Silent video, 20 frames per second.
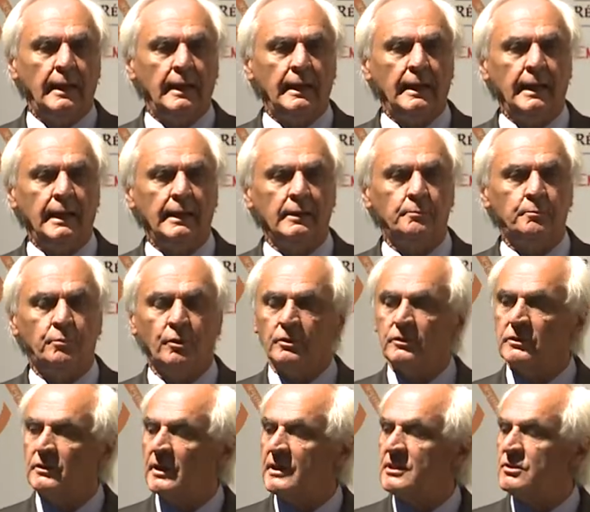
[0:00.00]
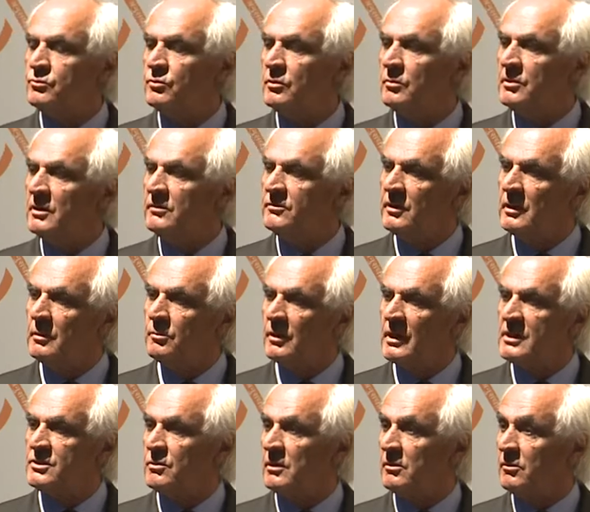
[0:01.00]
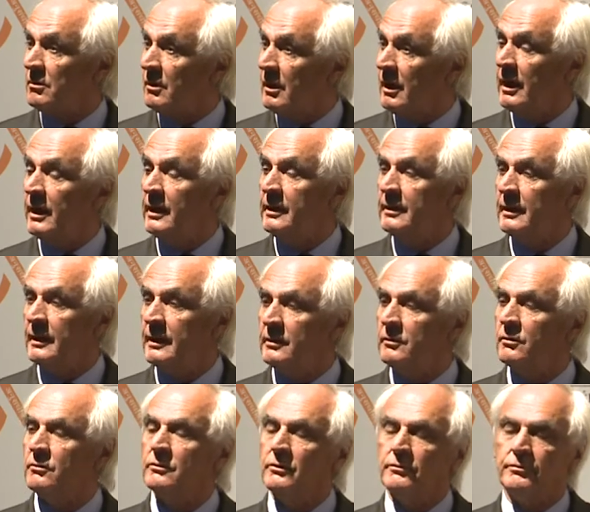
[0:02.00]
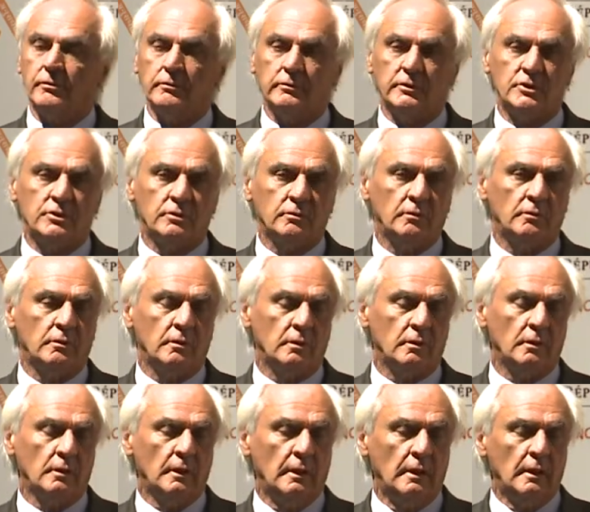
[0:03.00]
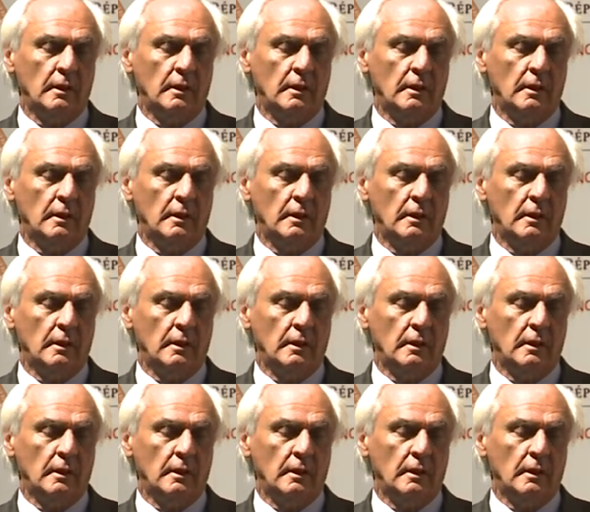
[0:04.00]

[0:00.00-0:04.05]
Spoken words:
And podcasts will be available as well online and on the Foundation